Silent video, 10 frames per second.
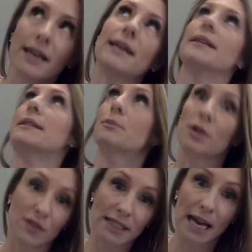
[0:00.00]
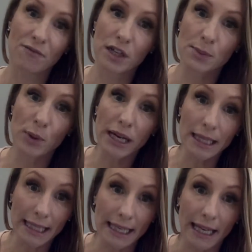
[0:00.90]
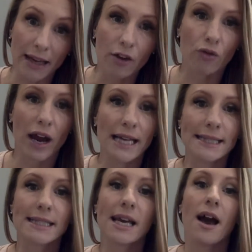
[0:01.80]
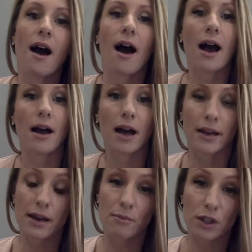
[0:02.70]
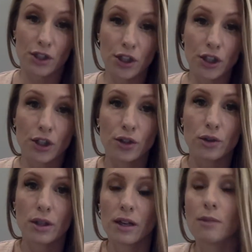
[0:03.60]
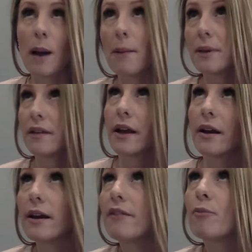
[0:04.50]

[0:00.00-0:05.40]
it's the perfect time for spring cleaning, right? Number two, the popularity of